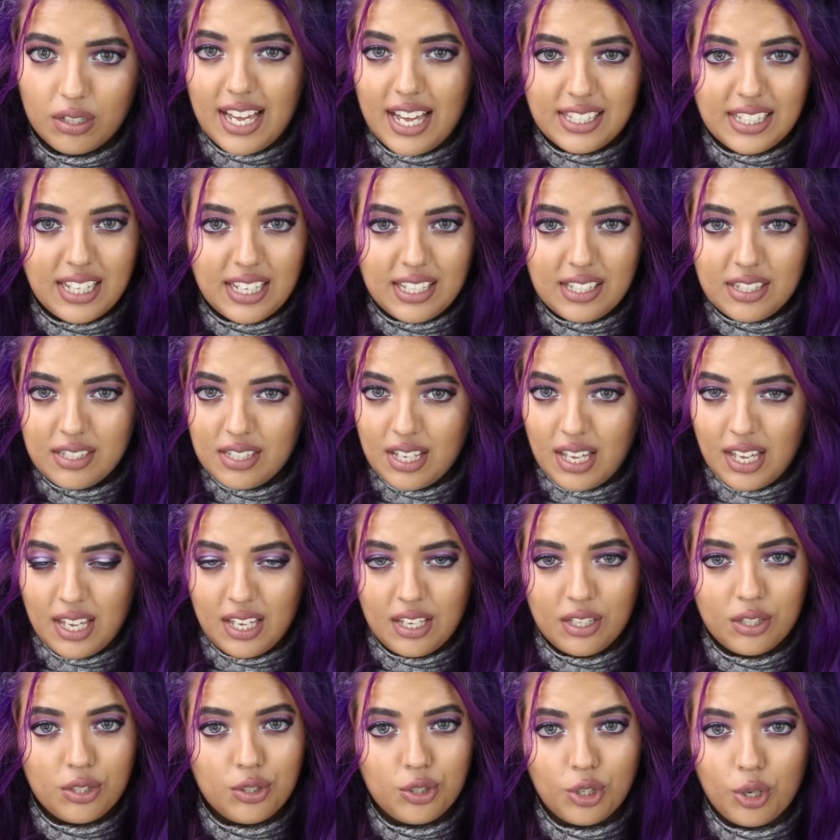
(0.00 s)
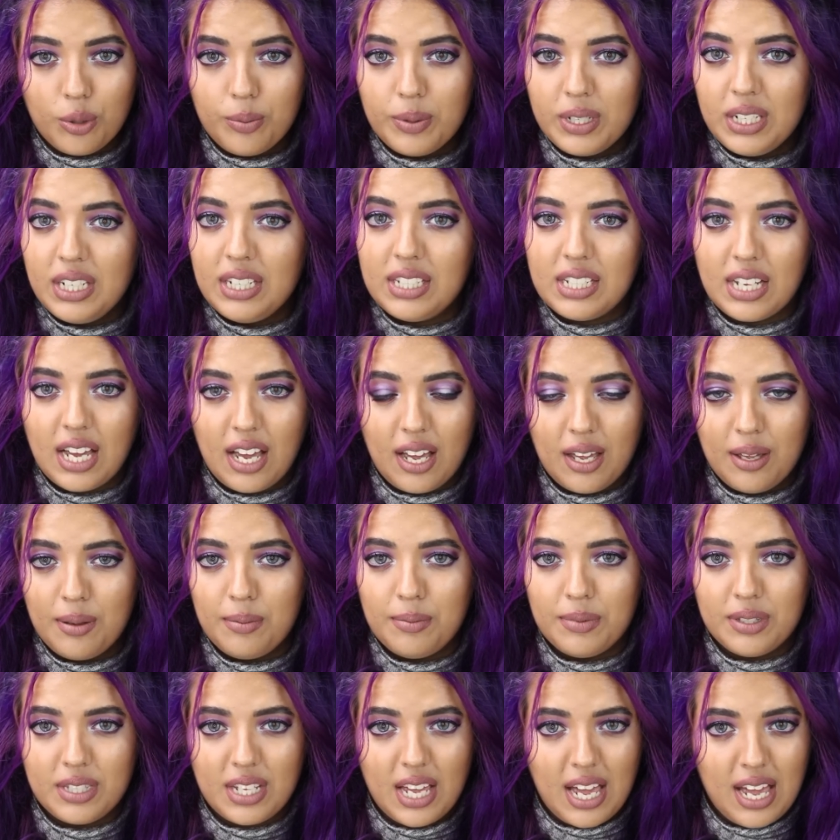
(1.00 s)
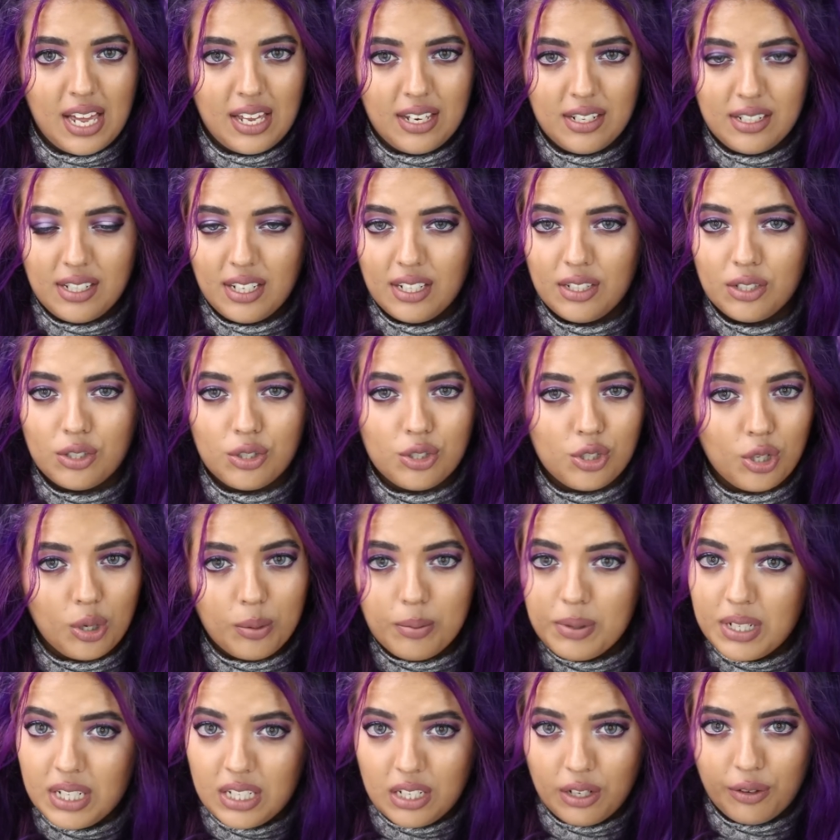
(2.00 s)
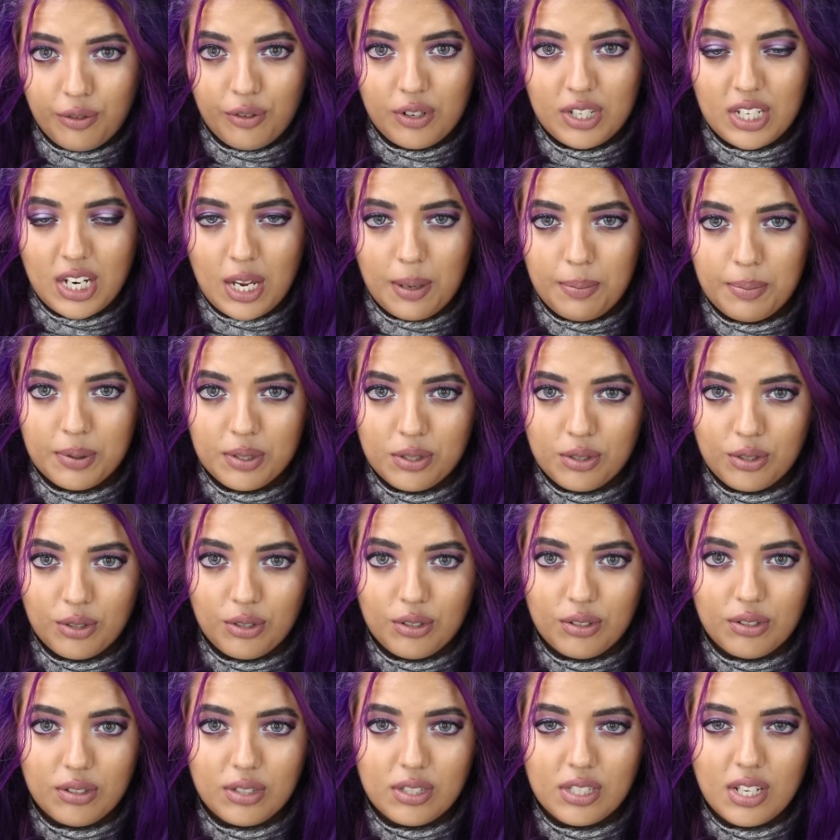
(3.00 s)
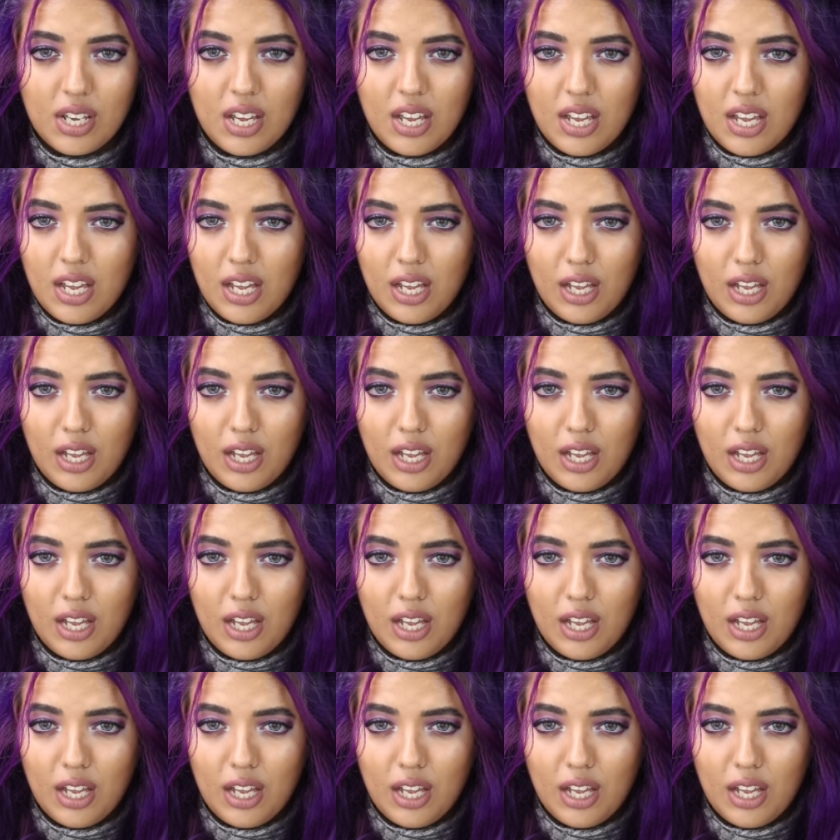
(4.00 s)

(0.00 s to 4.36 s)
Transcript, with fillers: As I say so many times and in so many different episodes,